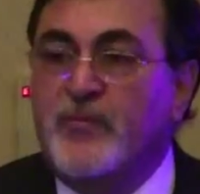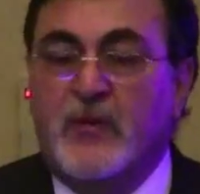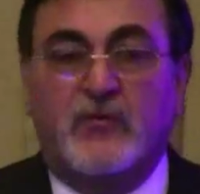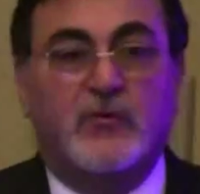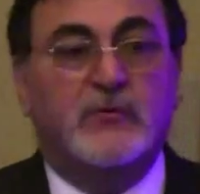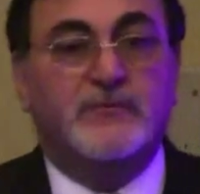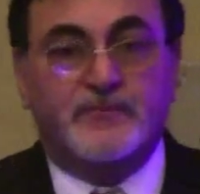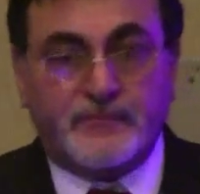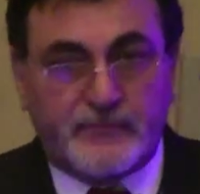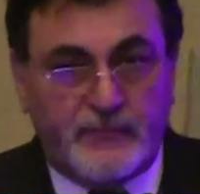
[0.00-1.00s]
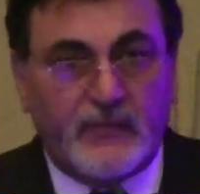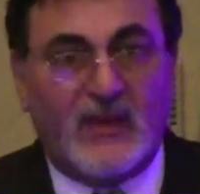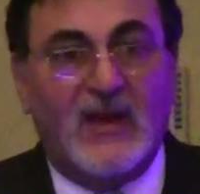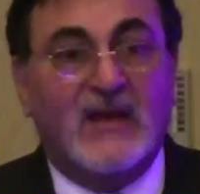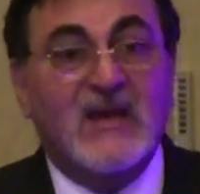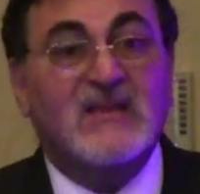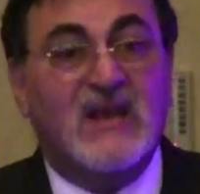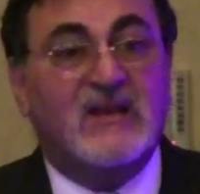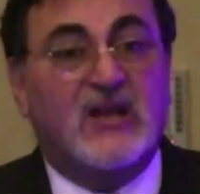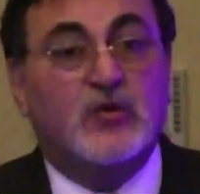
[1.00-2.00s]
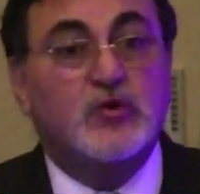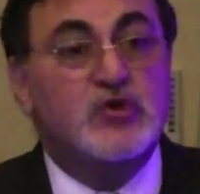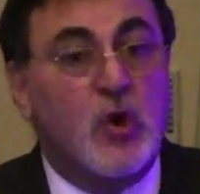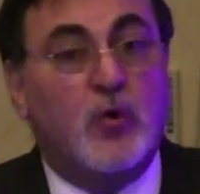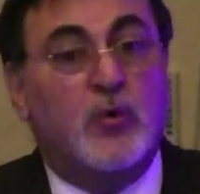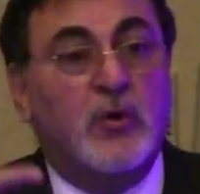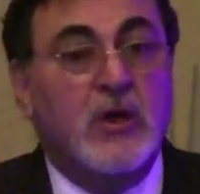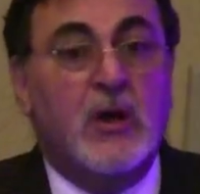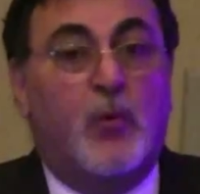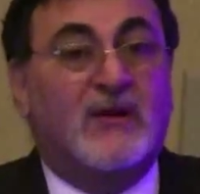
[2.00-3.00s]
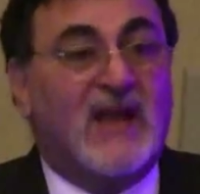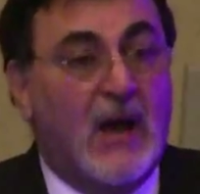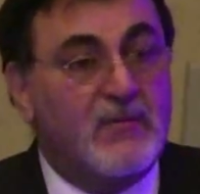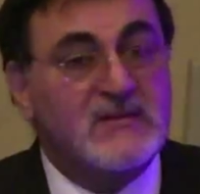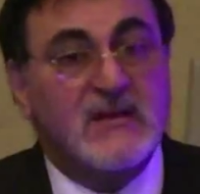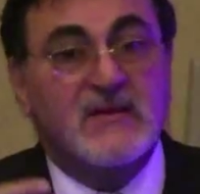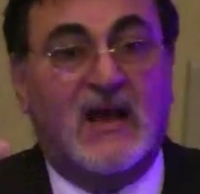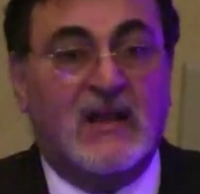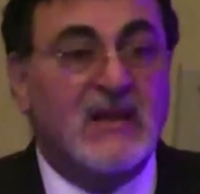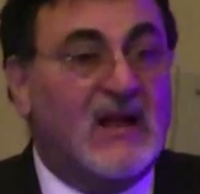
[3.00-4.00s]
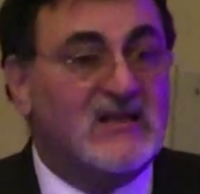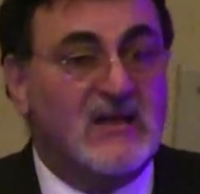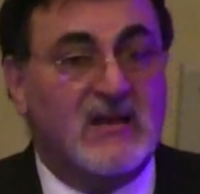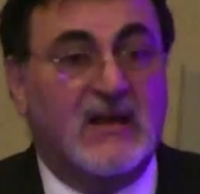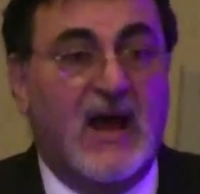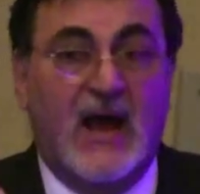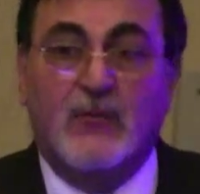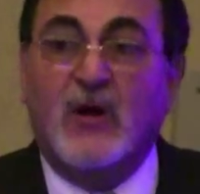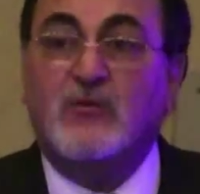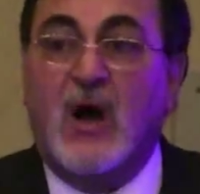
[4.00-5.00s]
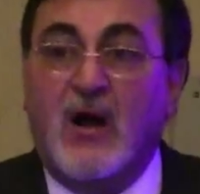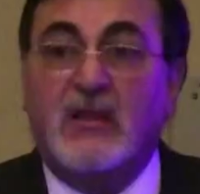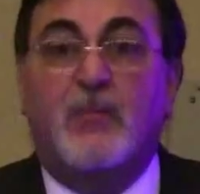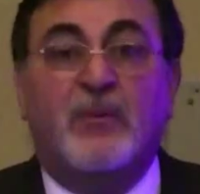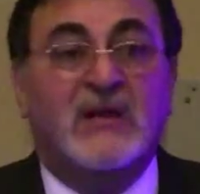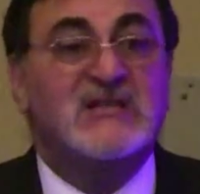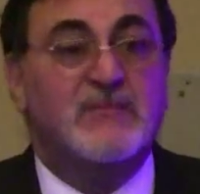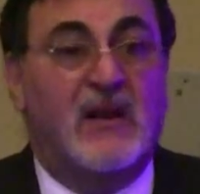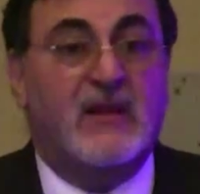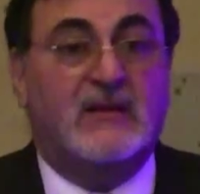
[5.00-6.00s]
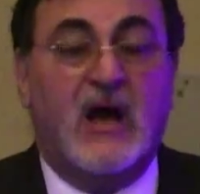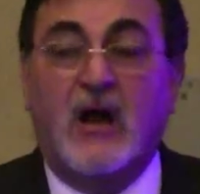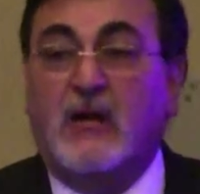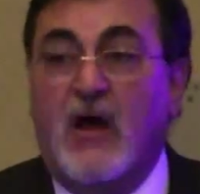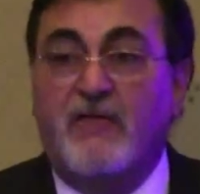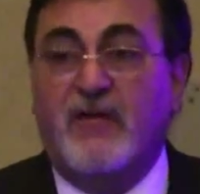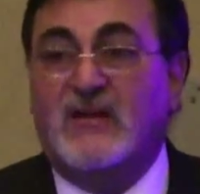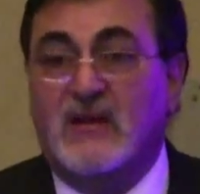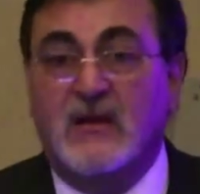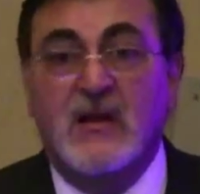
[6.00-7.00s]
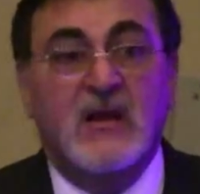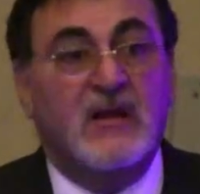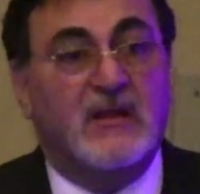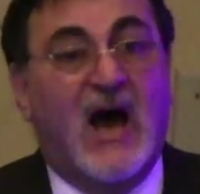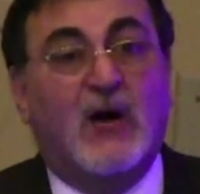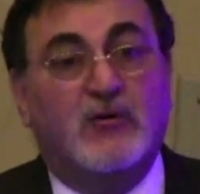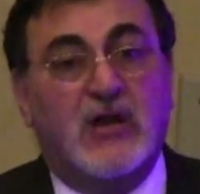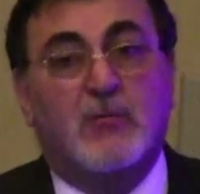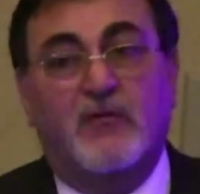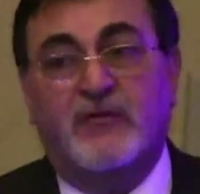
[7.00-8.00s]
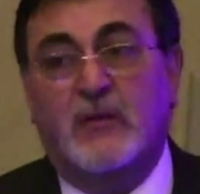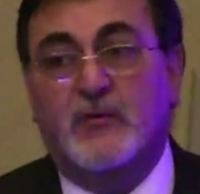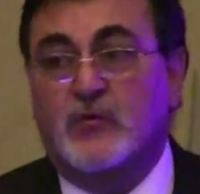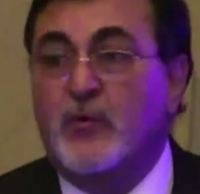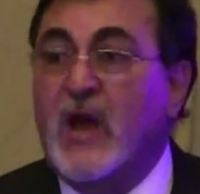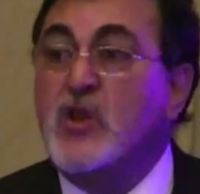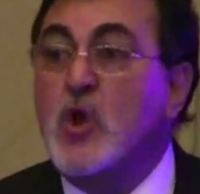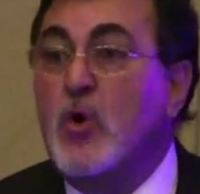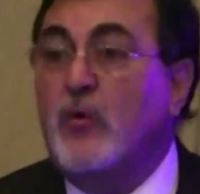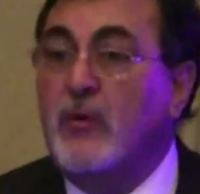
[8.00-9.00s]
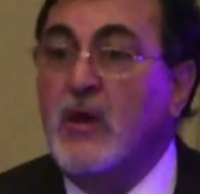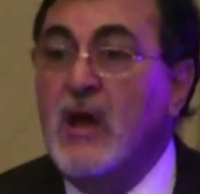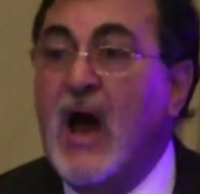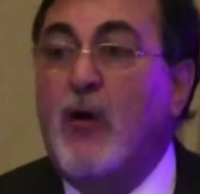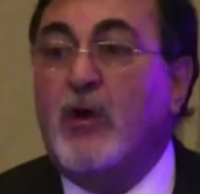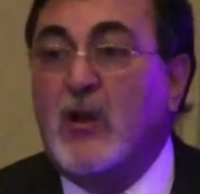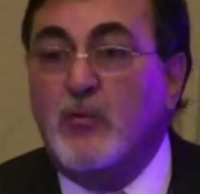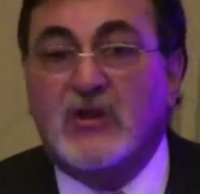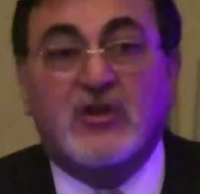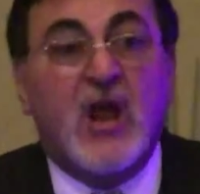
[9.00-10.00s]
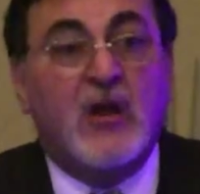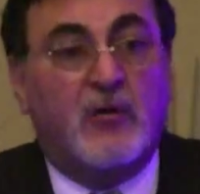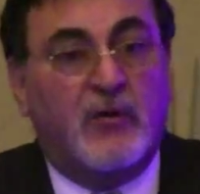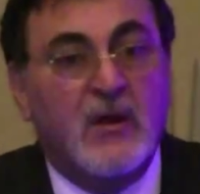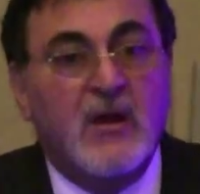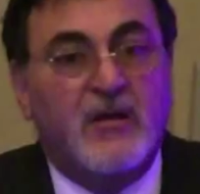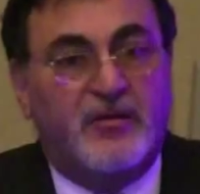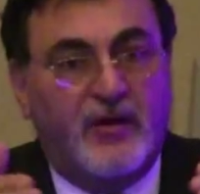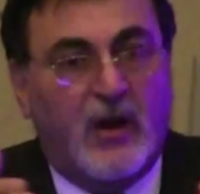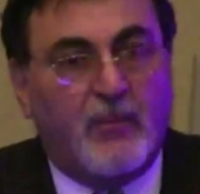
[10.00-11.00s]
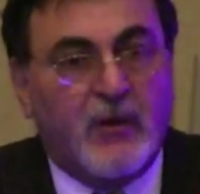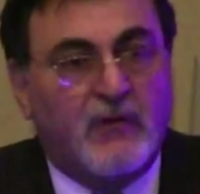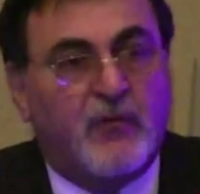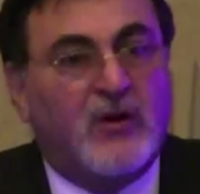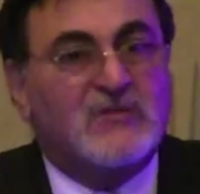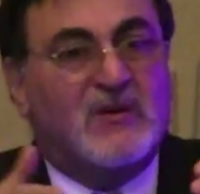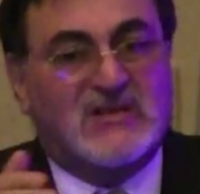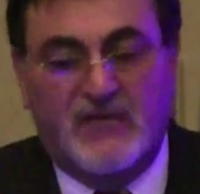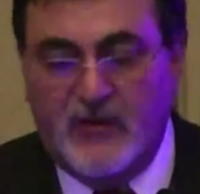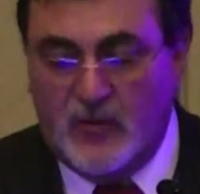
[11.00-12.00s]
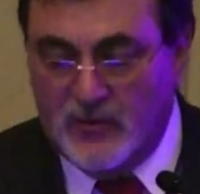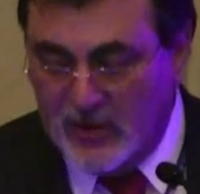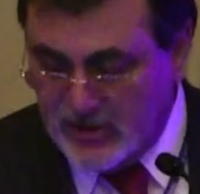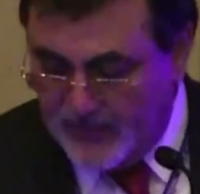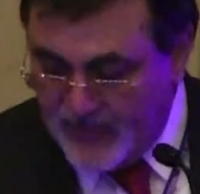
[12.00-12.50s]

to get data to show what happens in the clinical setting and what are the principles that are affecting the outcome of therapy. So we can know how can we tailor therapy for specific condition.